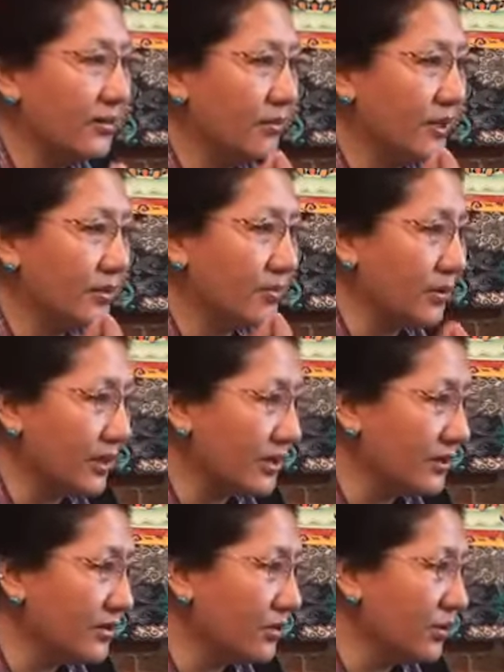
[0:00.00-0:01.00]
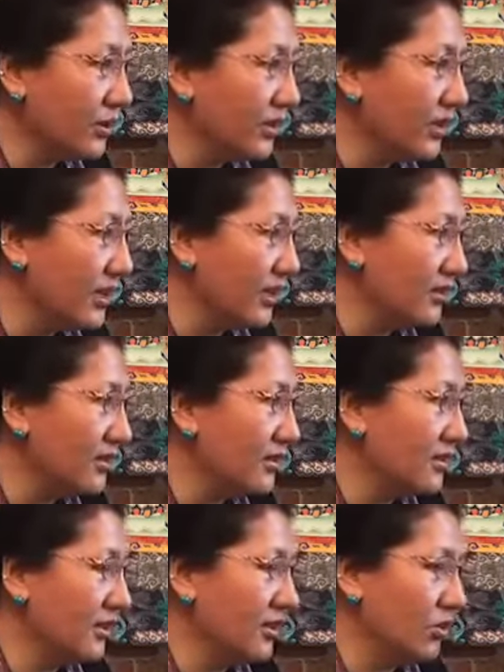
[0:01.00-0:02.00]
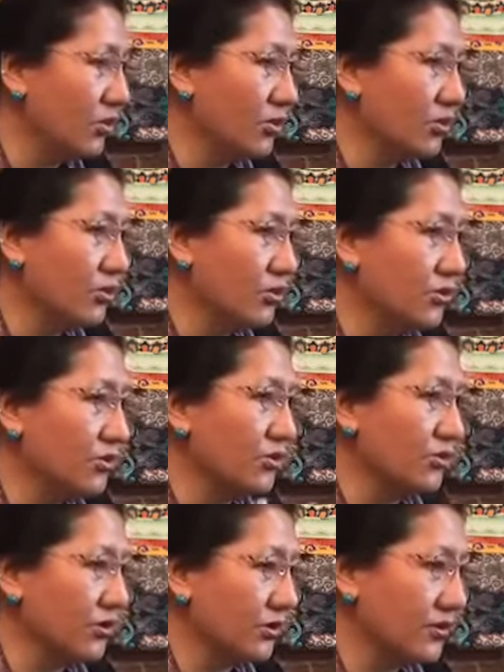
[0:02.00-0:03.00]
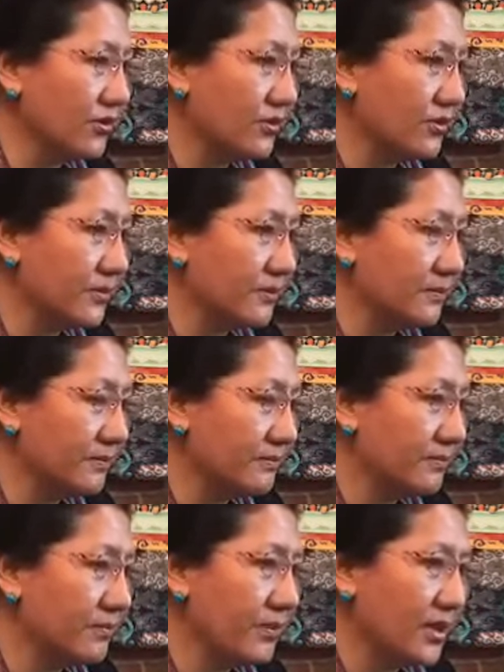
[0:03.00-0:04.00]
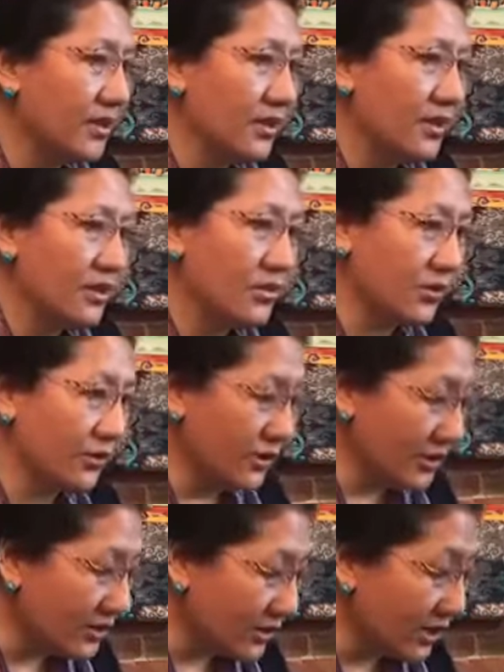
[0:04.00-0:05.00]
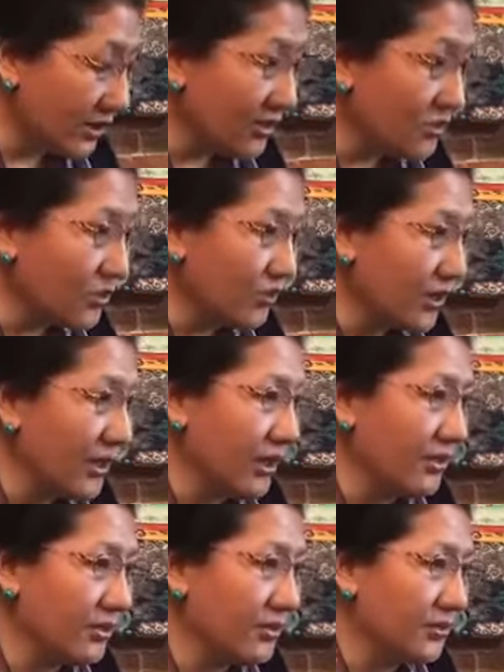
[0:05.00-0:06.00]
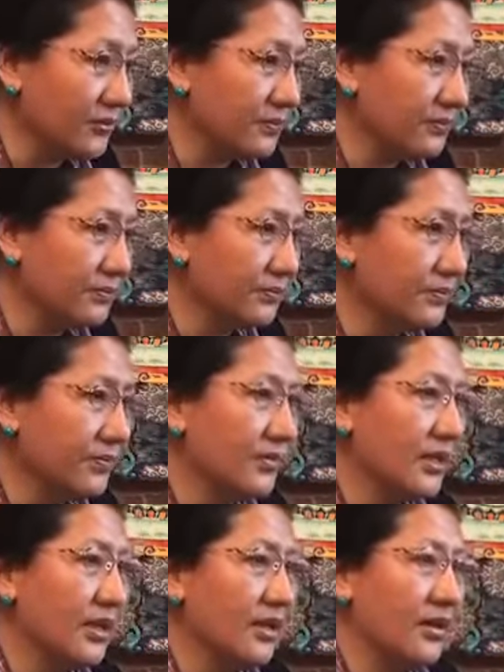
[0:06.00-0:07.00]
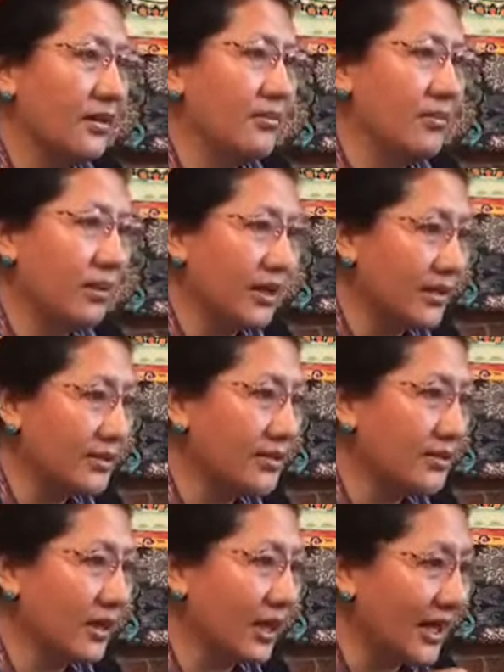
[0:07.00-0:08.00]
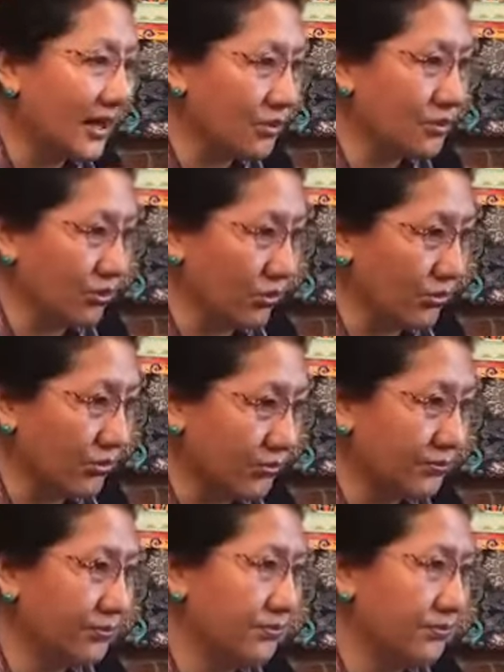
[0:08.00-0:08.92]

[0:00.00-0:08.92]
But plus we need their own consciousness. So these 3 together, plus action,